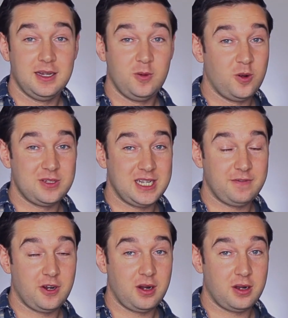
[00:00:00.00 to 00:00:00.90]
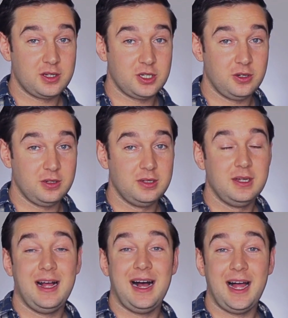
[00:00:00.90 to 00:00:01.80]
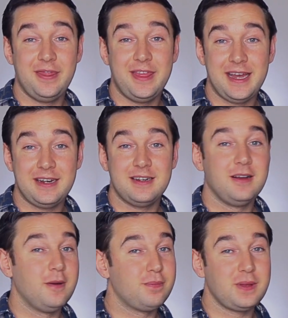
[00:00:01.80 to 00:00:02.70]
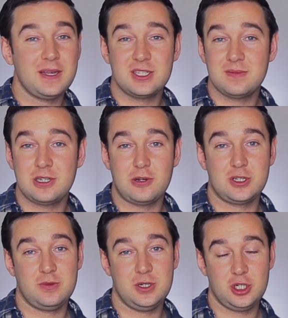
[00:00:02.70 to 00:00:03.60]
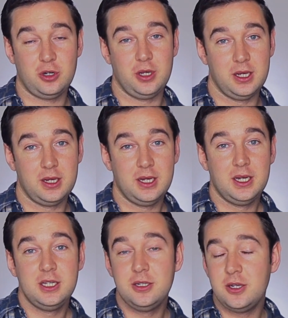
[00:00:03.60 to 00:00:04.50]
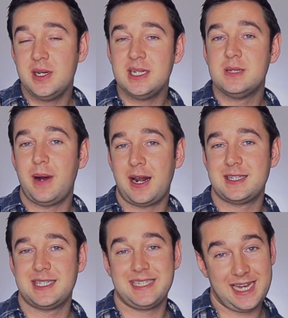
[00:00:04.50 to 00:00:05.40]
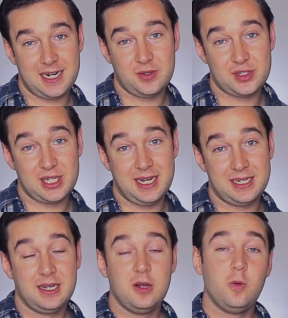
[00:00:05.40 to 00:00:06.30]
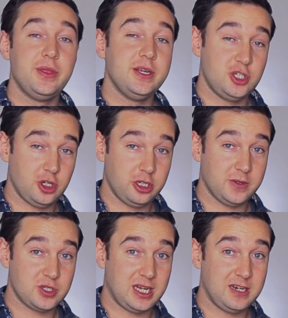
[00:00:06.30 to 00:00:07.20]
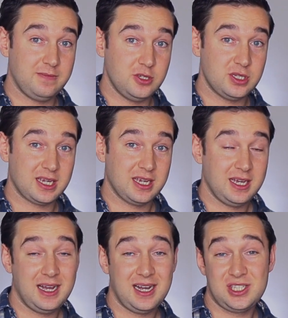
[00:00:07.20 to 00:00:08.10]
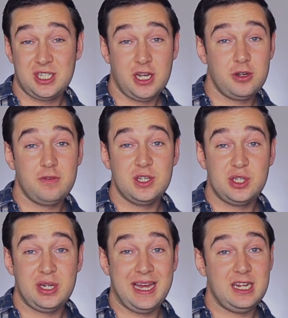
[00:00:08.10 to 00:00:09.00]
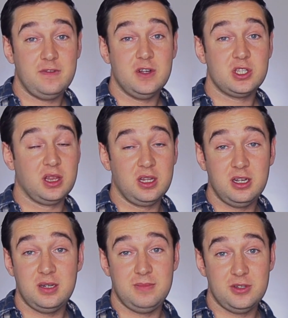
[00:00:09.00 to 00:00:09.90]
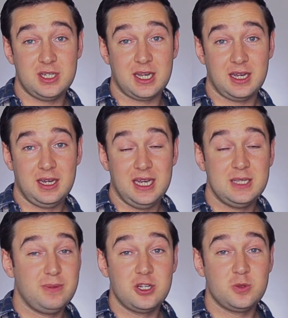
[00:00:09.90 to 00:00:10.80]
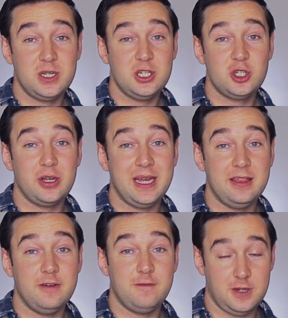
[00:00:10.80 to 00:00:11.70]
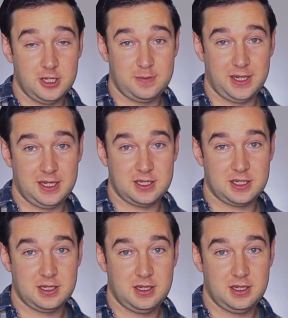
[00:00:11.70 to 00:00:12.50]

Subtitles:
It won't take very long at all. And then play some songs you enjoy. You do need to balance the technical side with the enjoyable side of music, as the only reason any of us learn music is because we enjoy it in the first place.